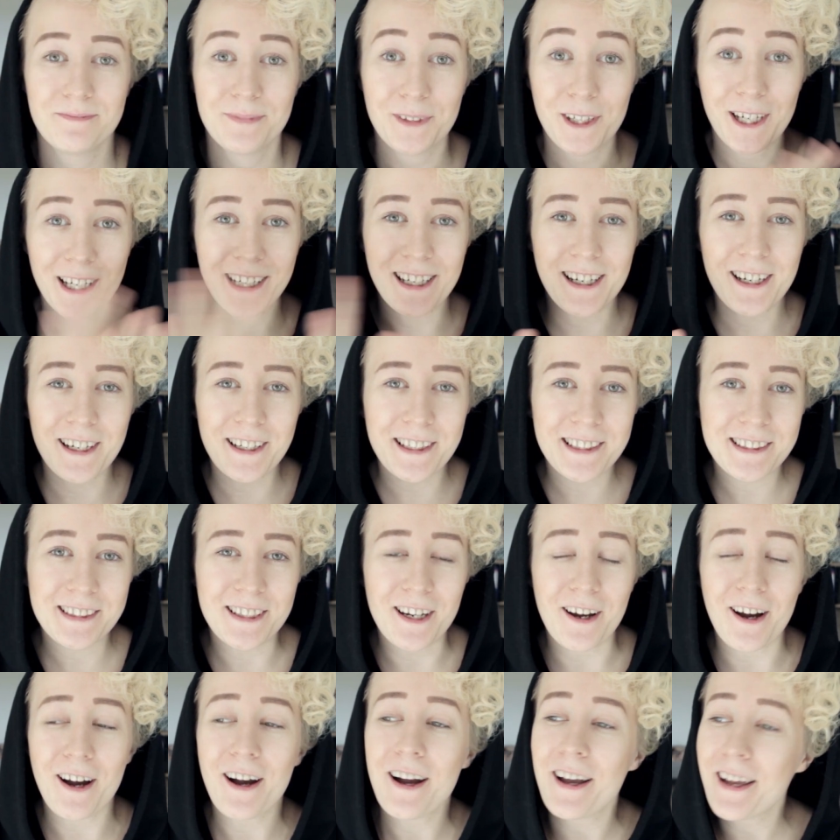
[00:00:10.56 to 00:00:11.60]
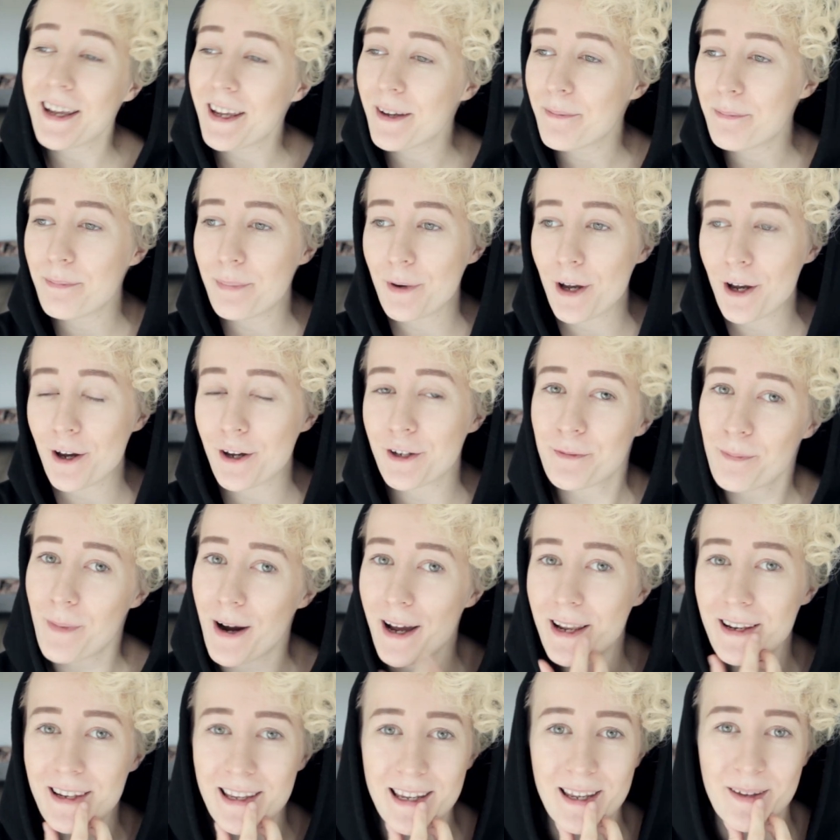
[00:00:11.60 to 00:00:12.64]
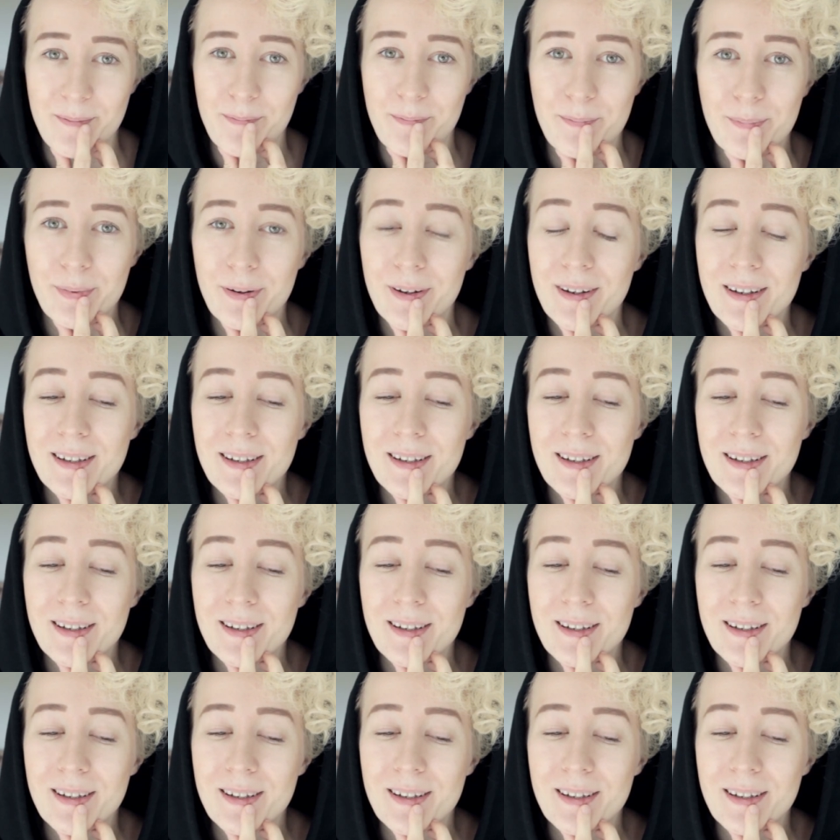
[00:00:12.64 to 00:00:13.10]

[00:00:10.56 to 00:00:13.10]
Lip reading: Hi guys, I burned my lip